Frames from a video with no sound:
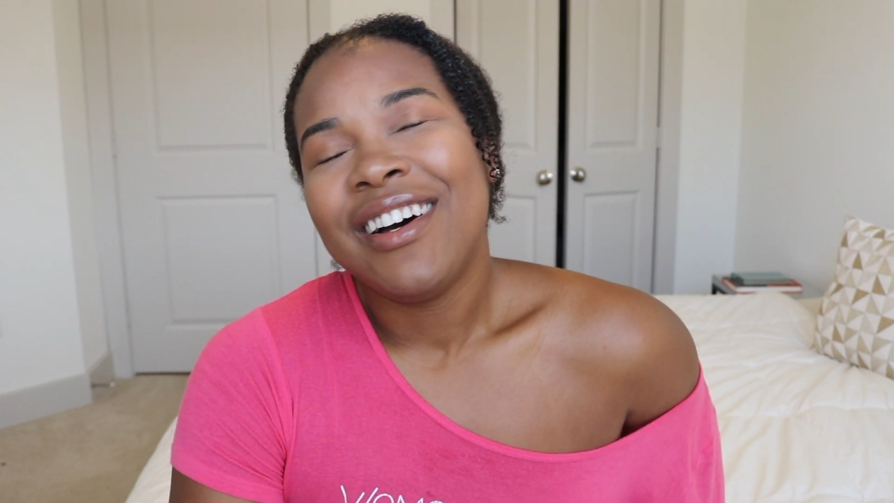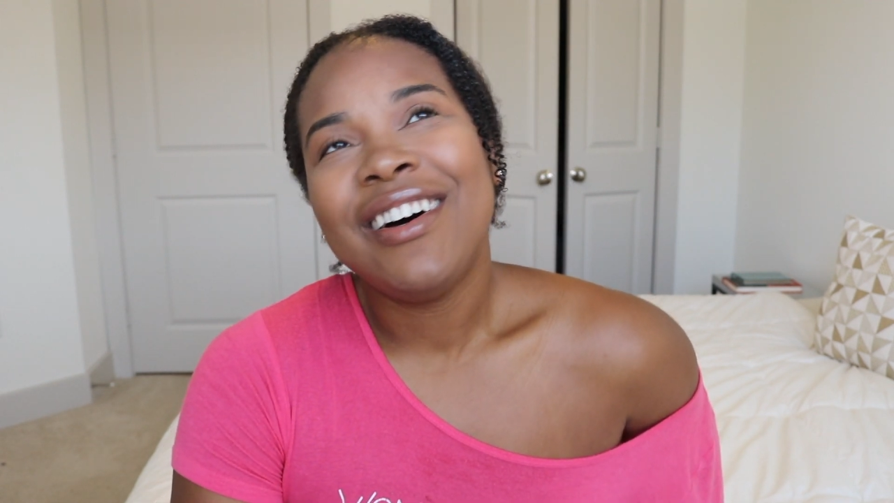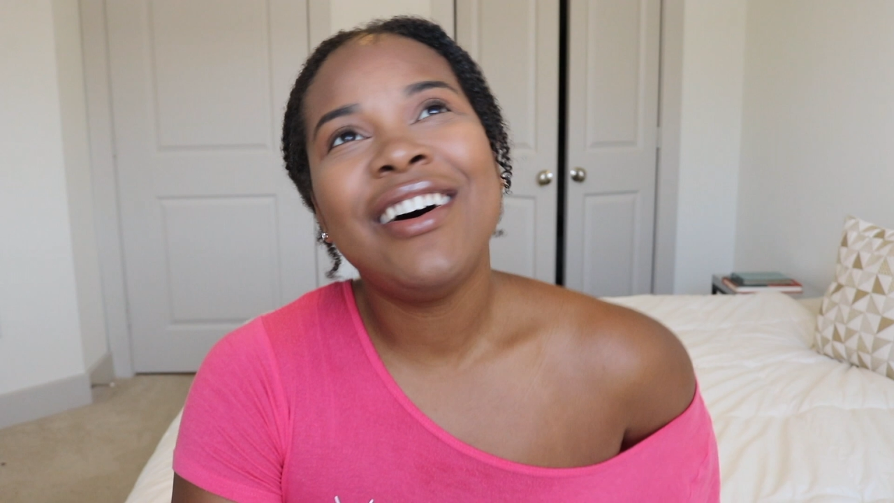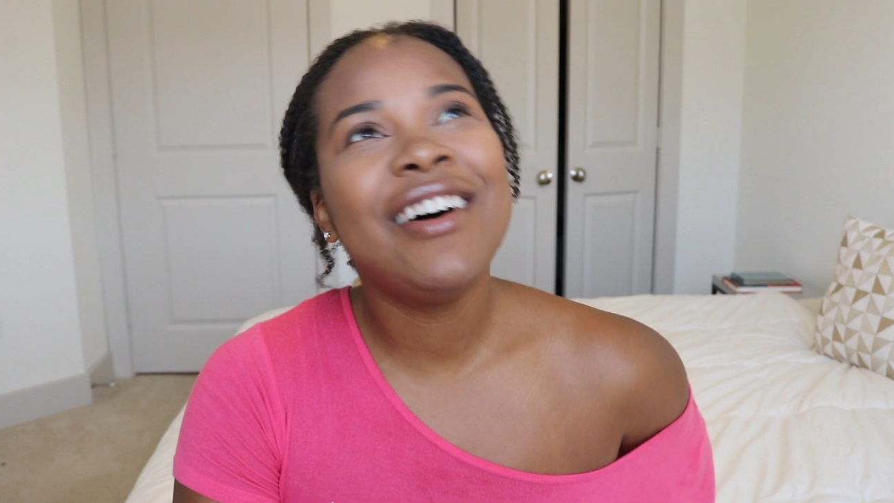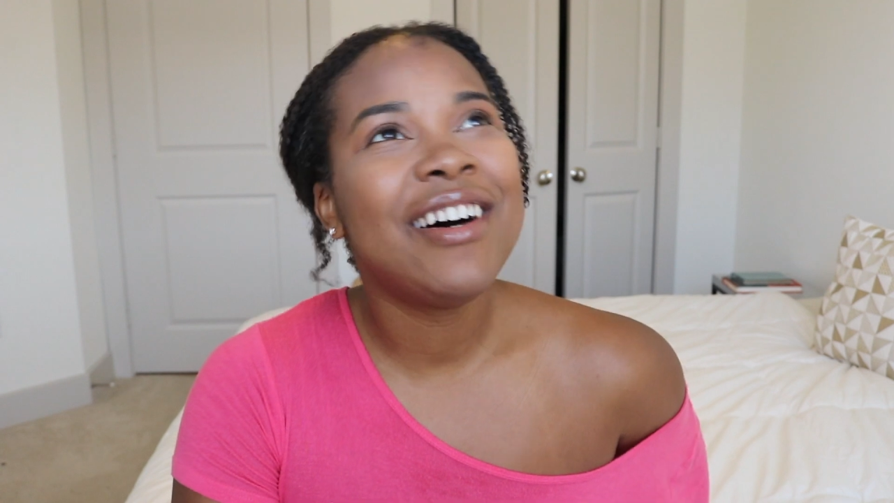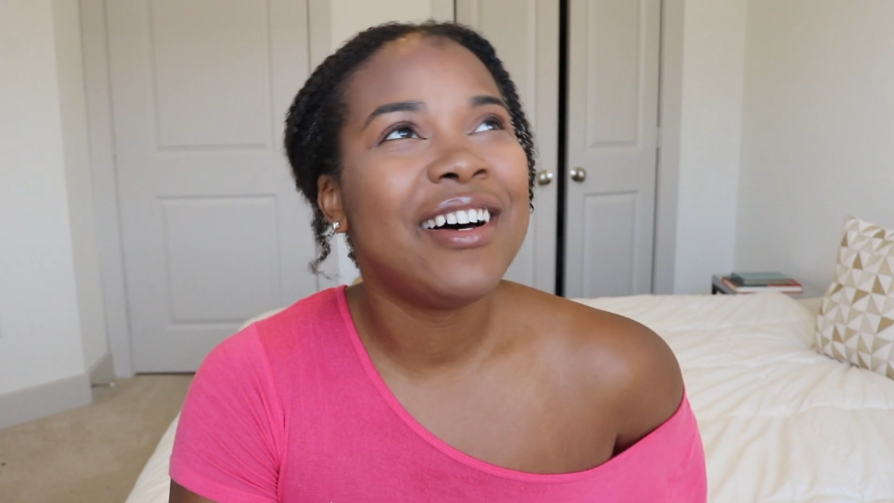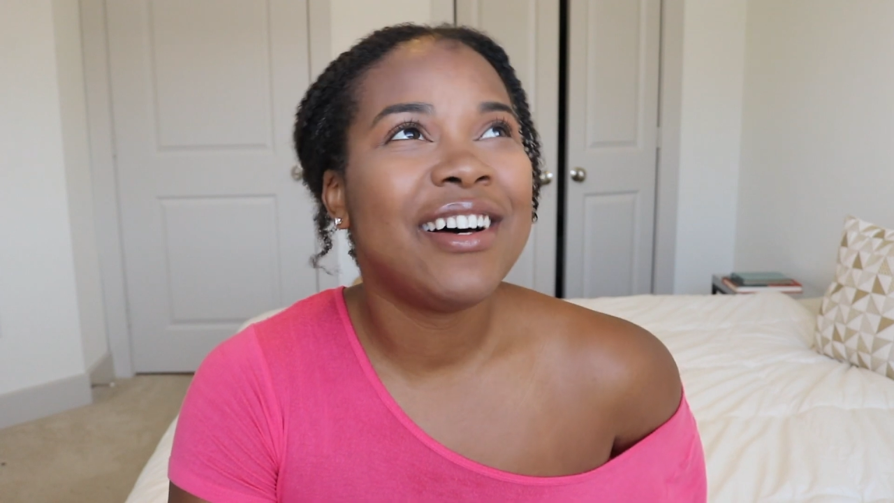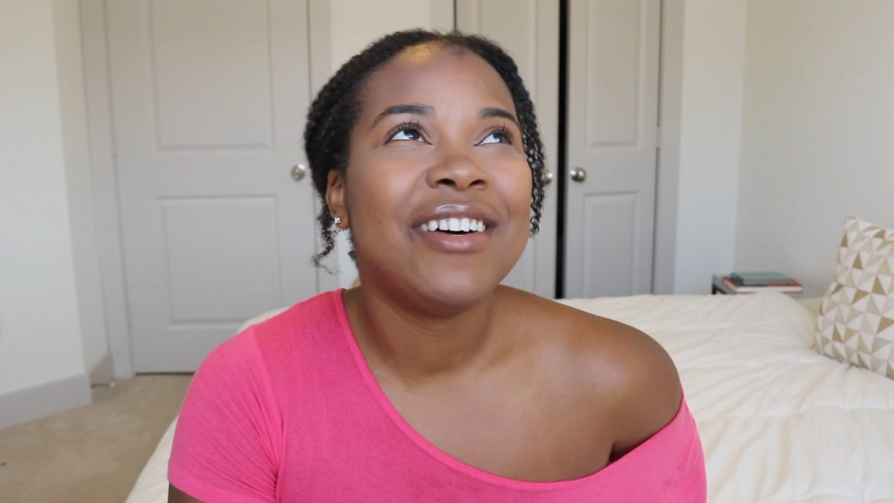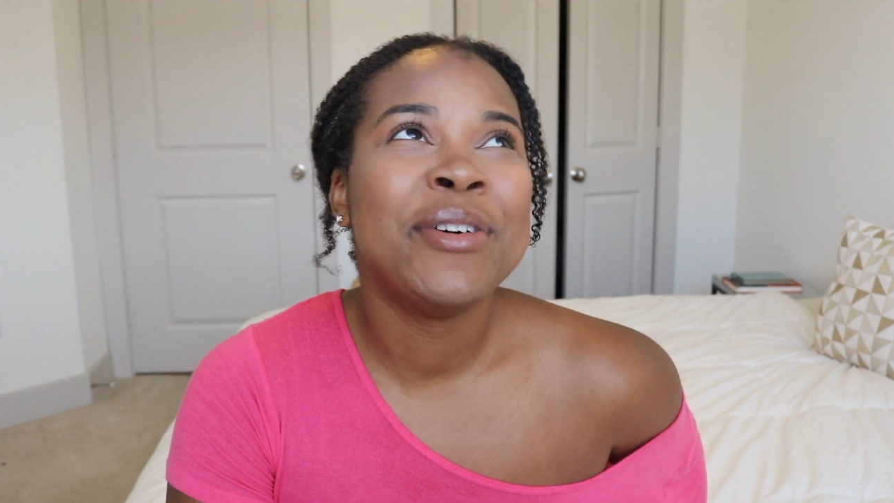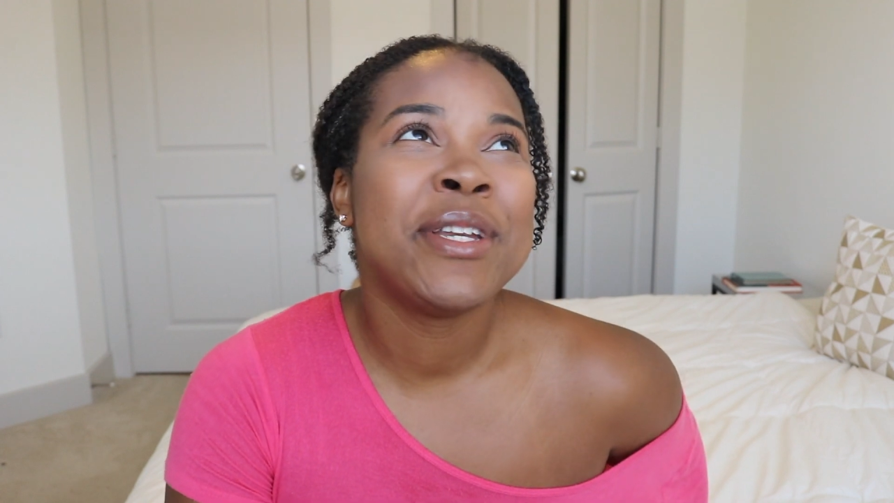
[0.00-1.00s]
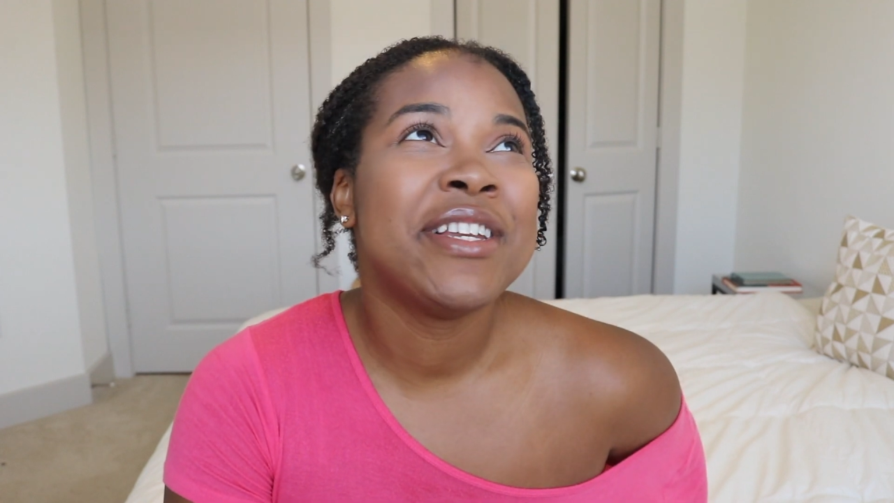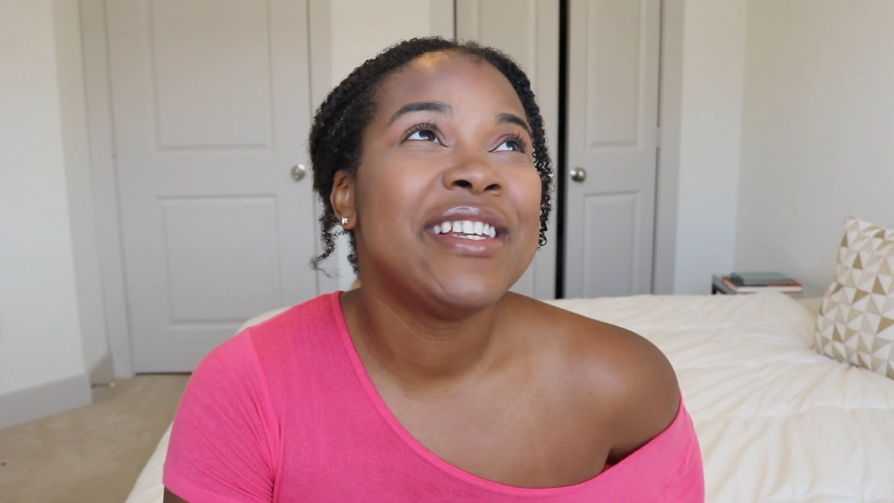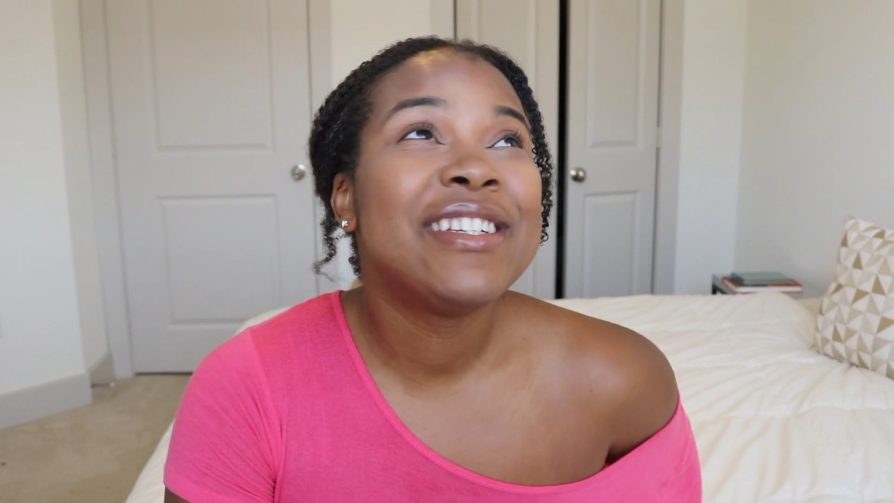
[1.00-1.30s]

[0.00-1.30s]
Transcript: oh, when